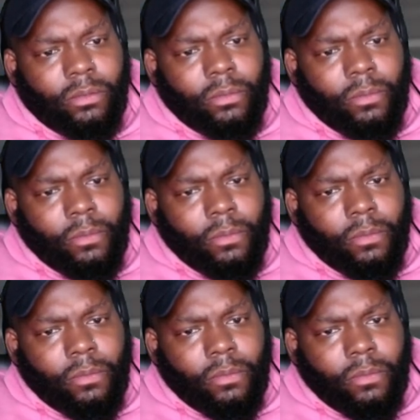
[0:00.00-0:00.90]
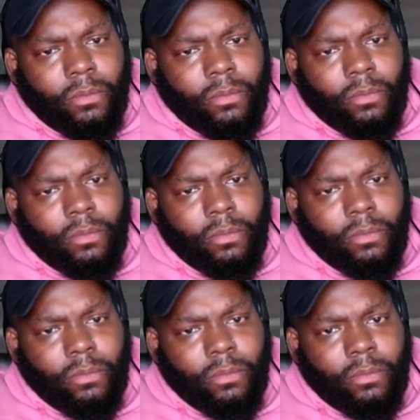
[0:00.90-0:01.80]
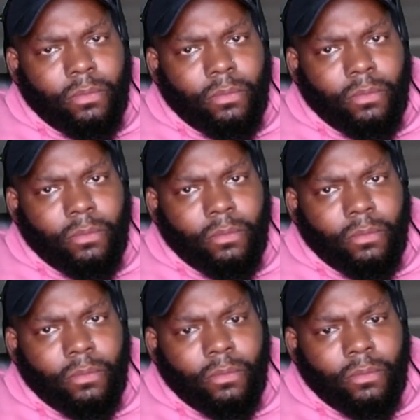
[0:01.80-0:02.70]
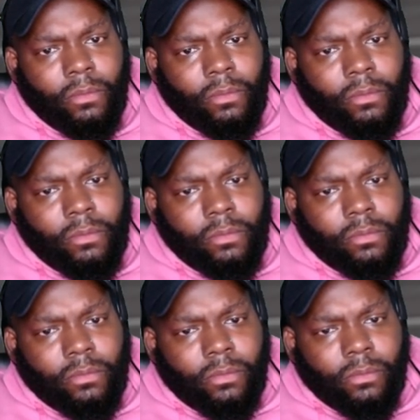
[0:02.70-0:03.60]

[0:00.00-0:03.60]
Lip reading: (silent)